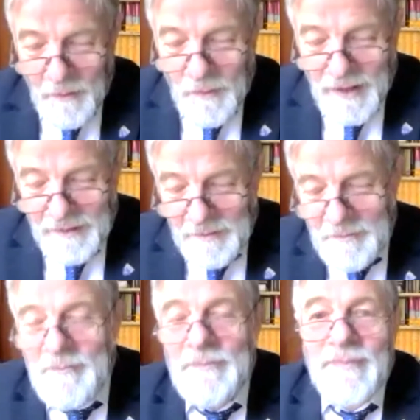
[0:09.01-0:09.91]
Well,
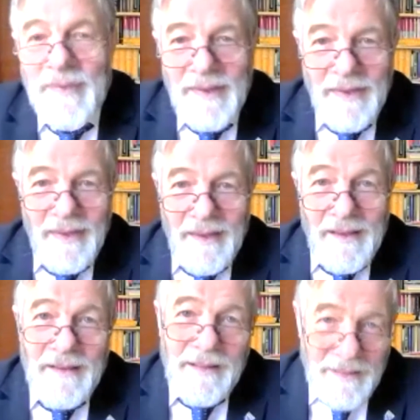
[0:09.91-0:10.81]

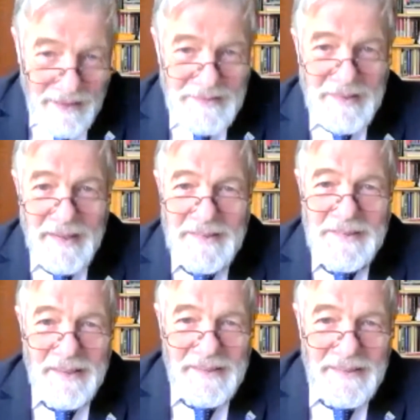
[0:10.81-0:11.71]
let's get
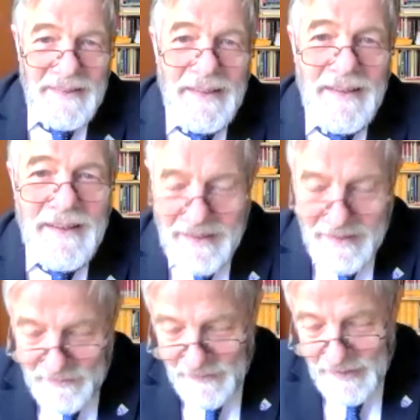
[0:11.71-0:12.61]
started.
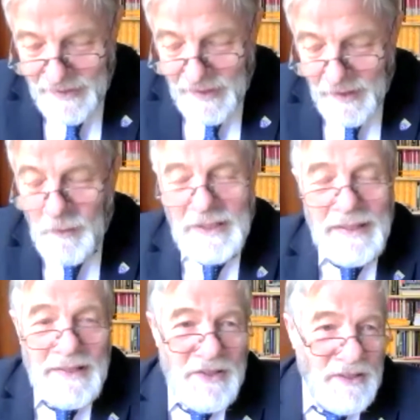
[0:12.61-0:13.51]

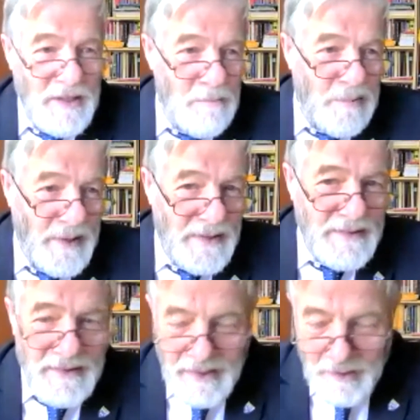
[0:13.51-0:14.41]
Religion in
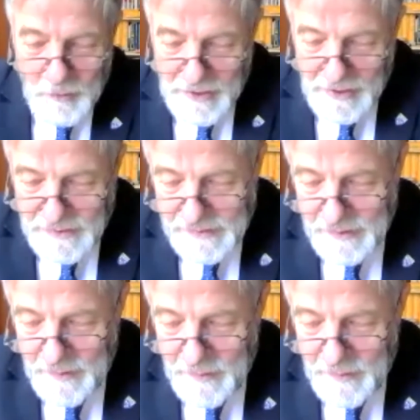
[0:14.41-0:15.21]
present-day Greece.